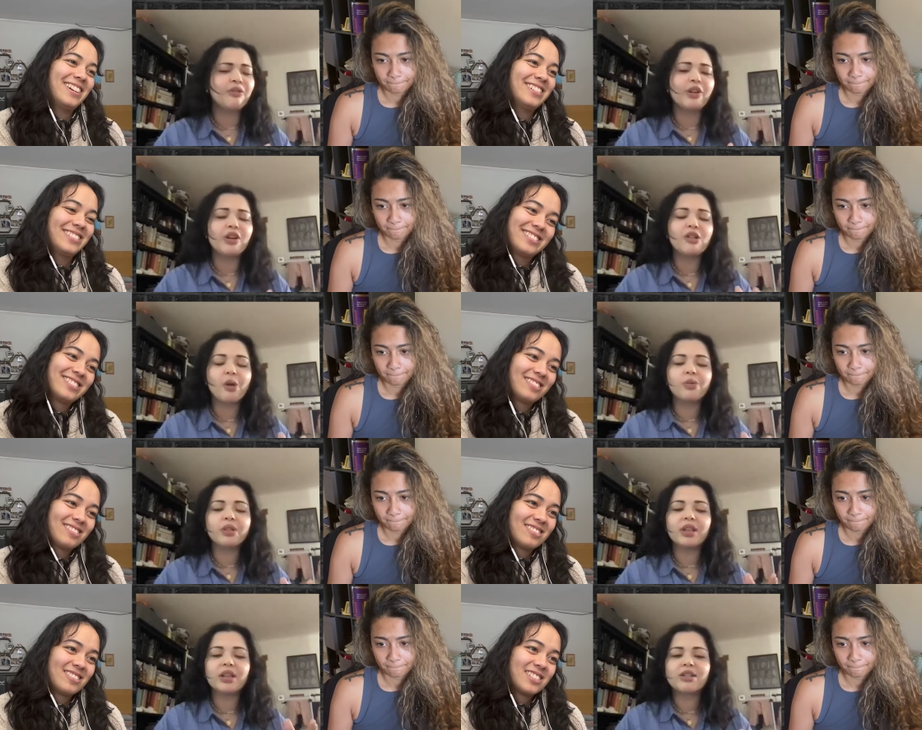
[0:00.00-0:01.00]
Speaker 1: still very
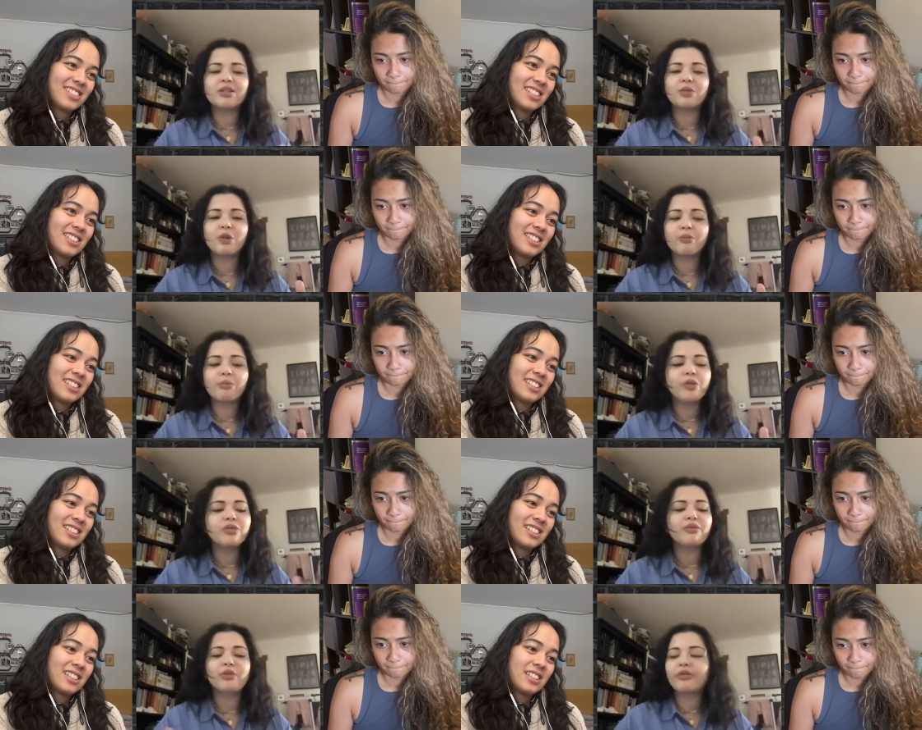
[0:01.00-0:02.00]
lonely because your
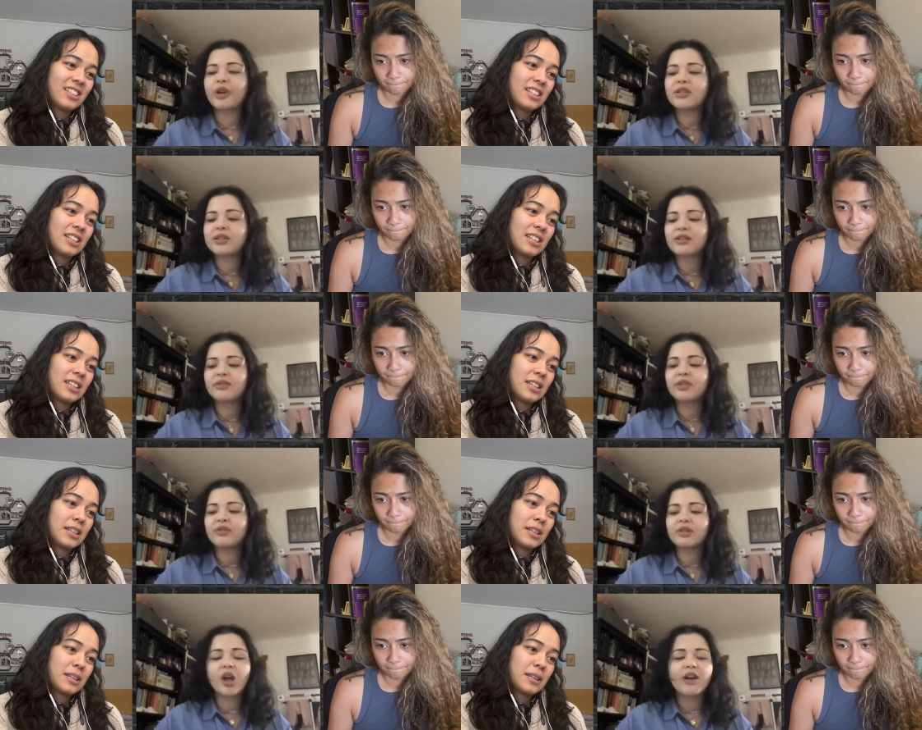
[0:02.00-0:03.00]
most of your friends have
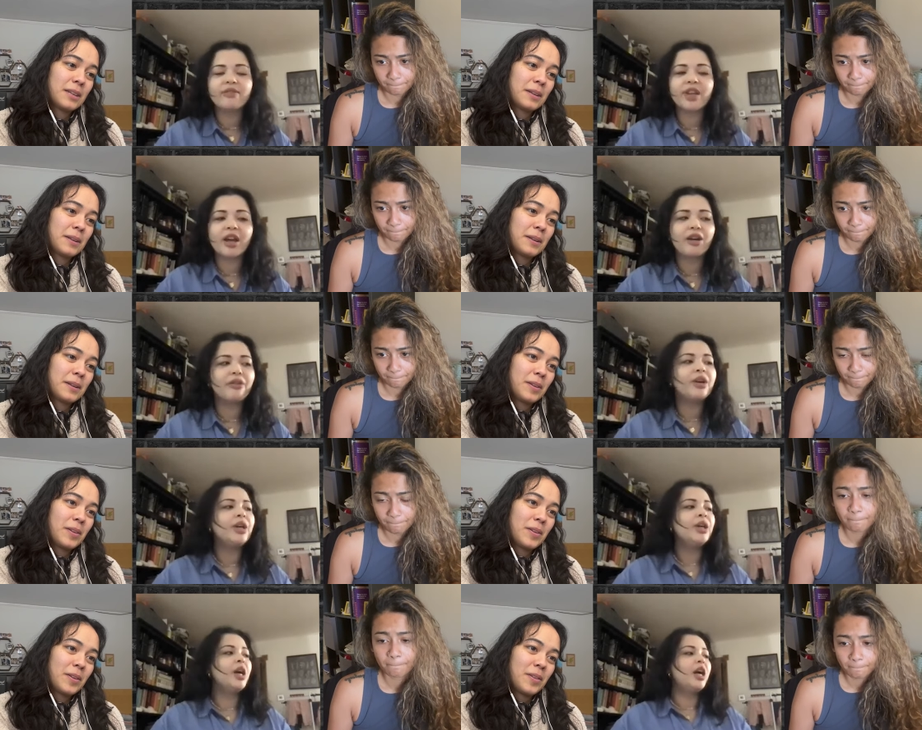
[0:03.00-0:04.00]
different life now,
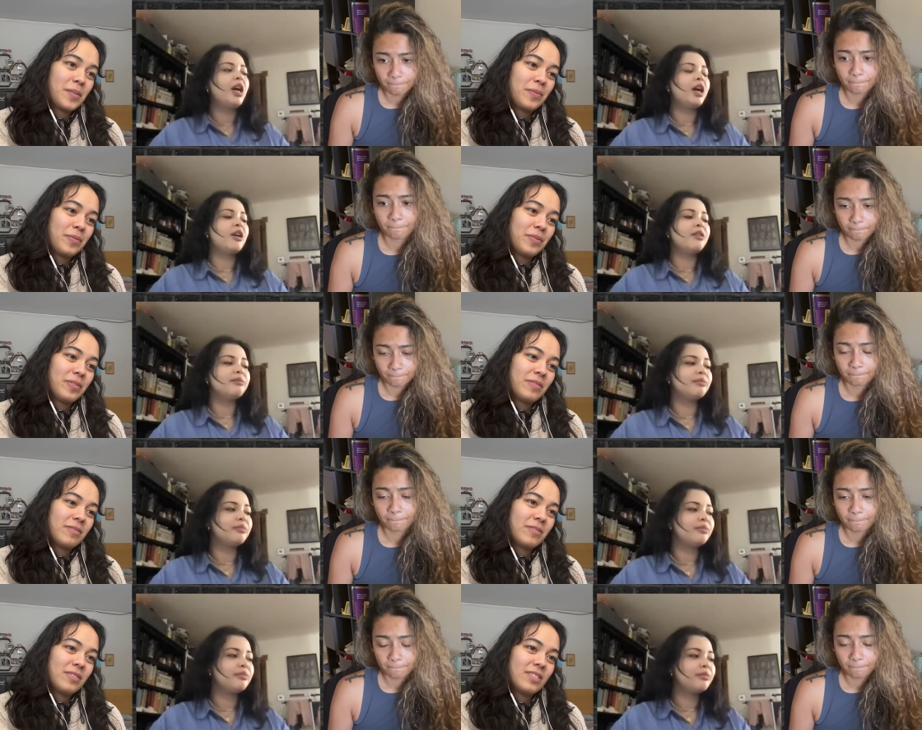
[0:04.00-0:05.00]
um,
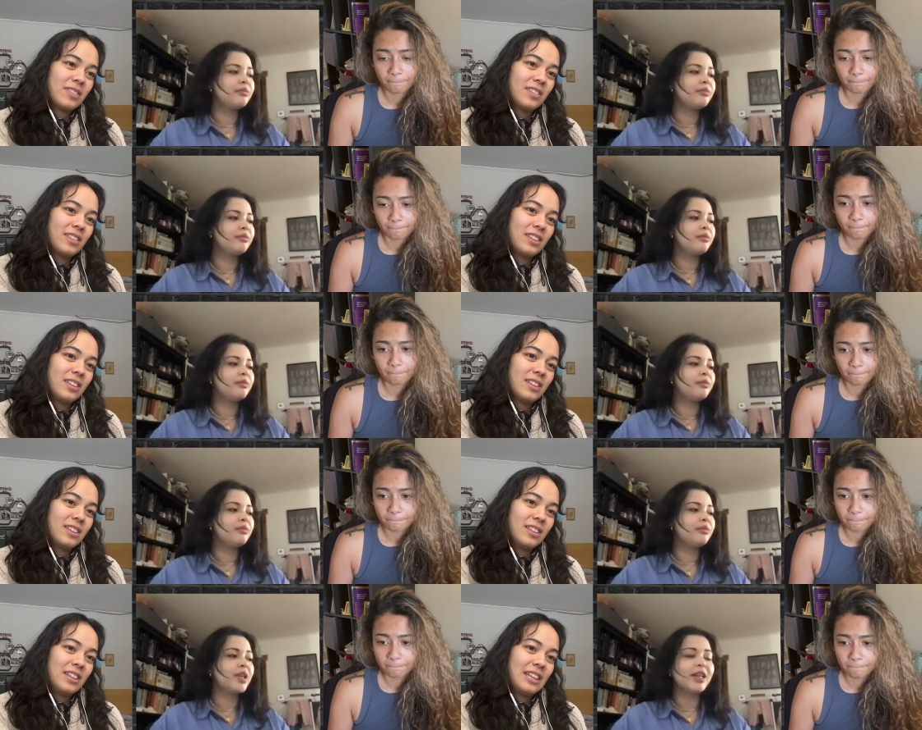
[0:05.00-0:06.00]

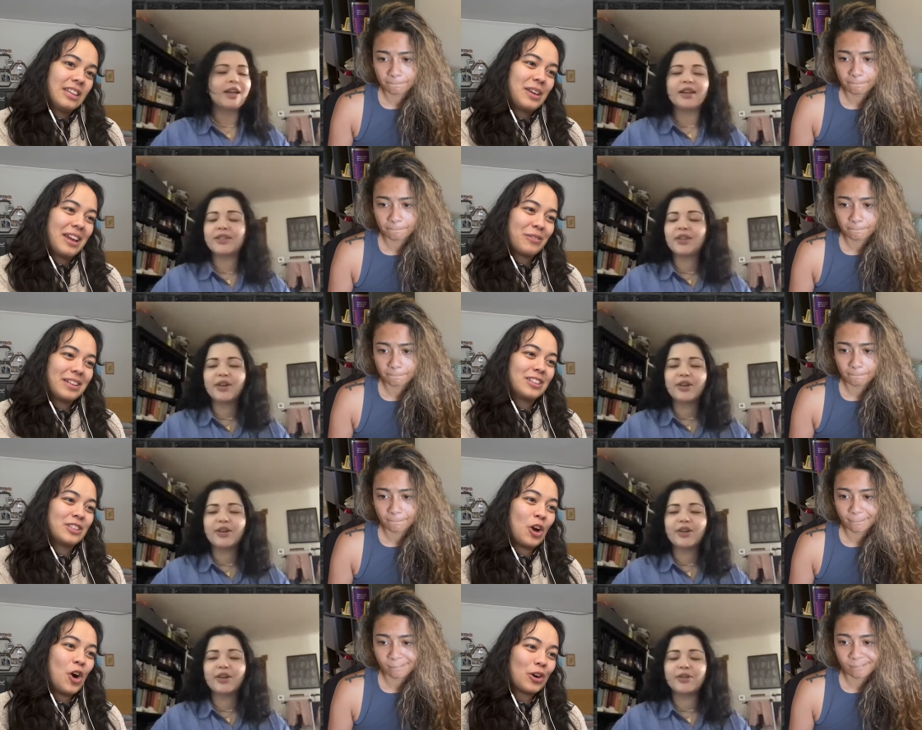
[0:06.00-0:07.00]
and
Speaker 2: yeah,
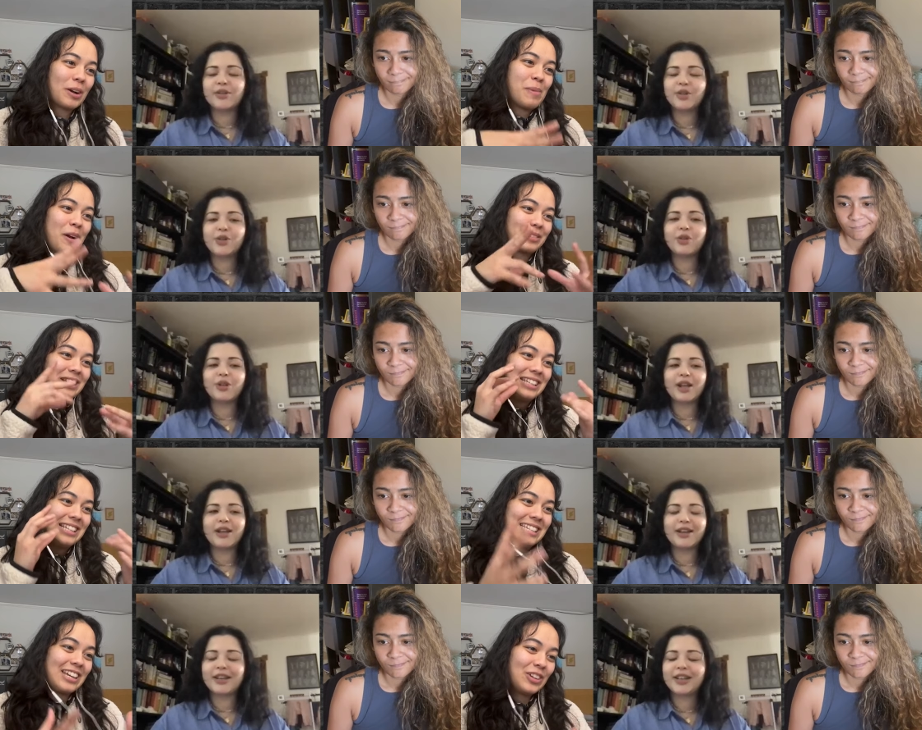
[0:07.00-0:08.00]
so you're like
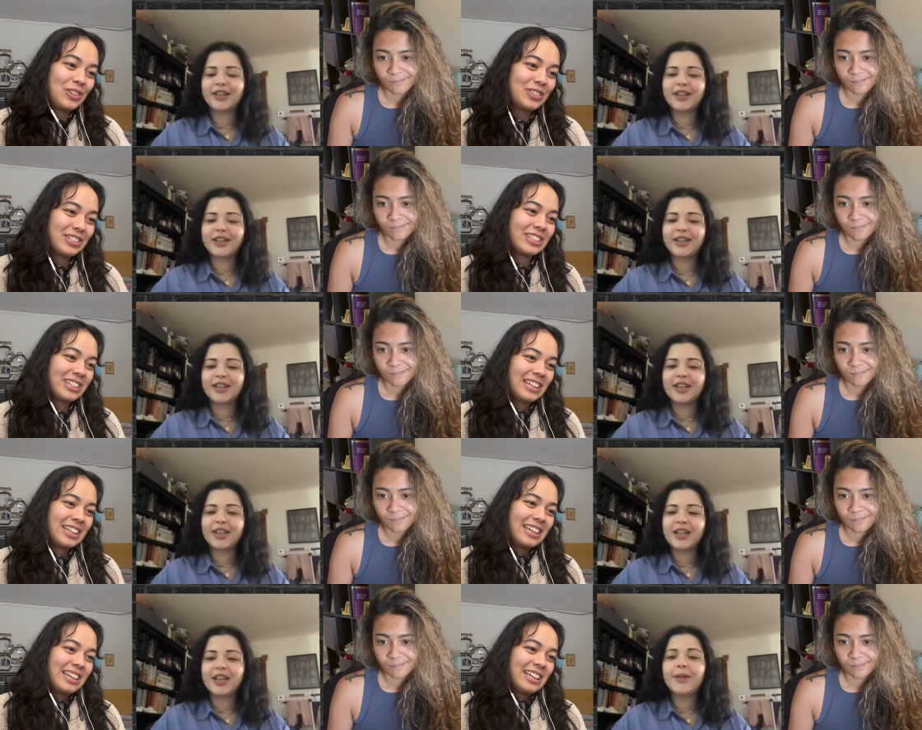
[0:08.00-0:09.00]
details.
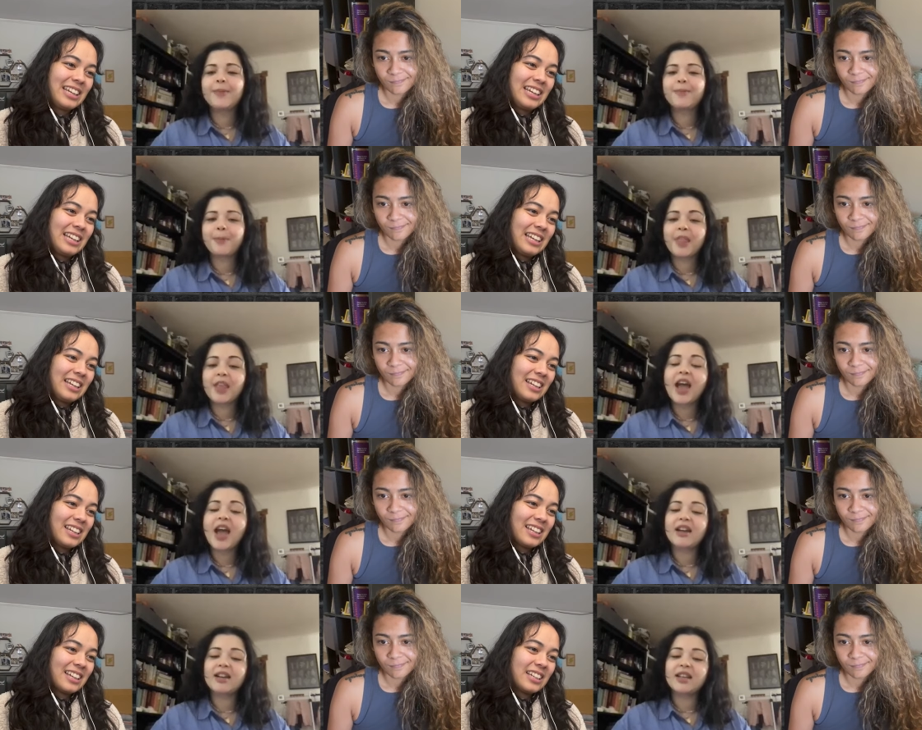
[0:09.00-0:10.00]

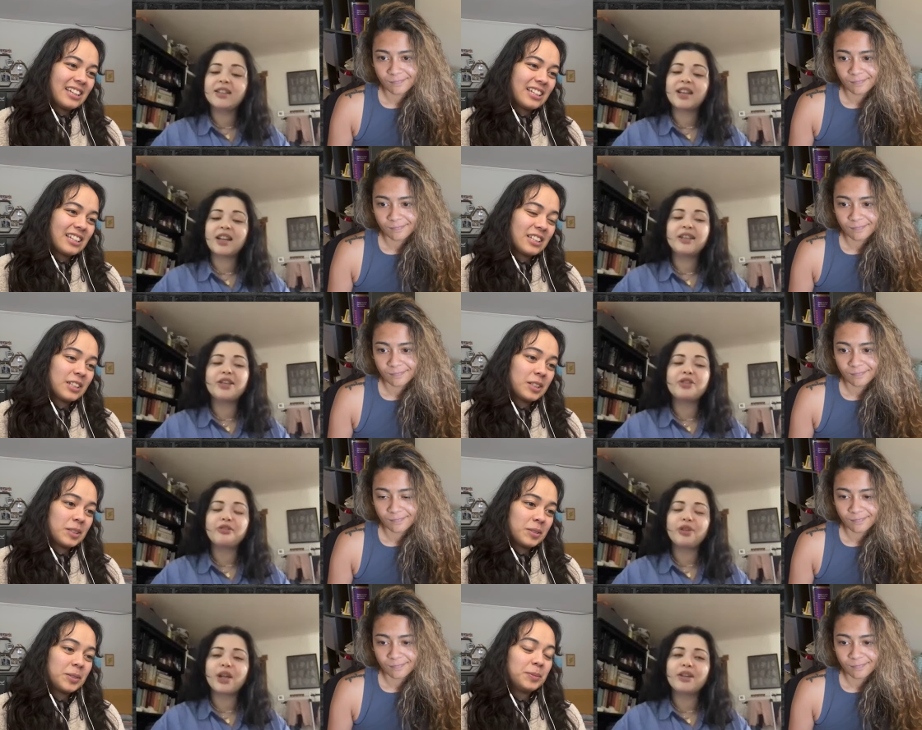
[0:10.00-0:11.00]
Speaker 1: Yeah, exactly. And then you
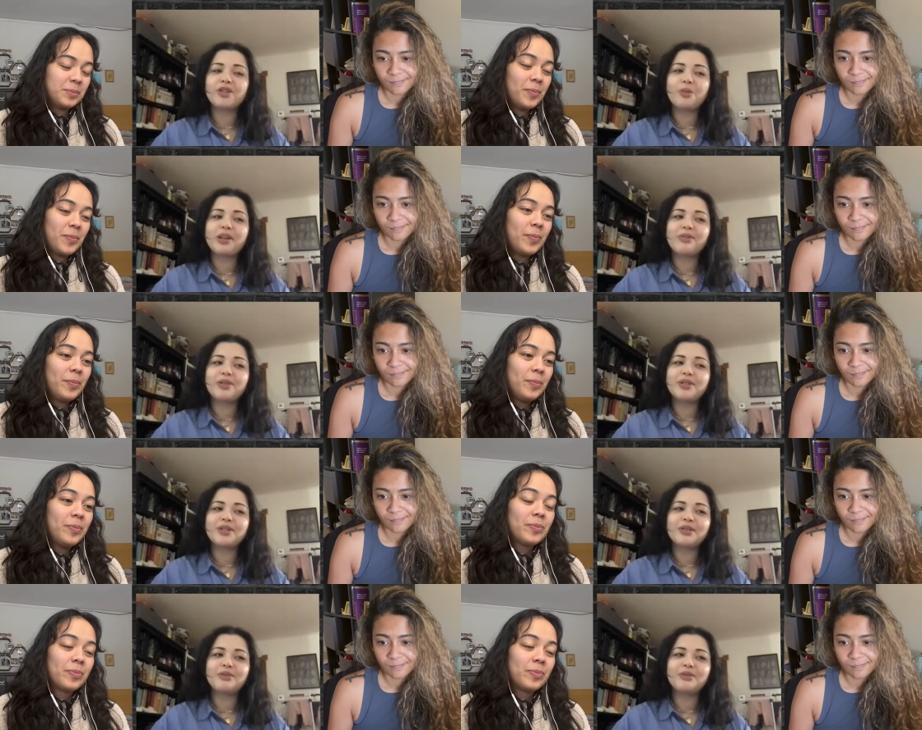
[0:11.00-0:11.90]
feel like nobody wants to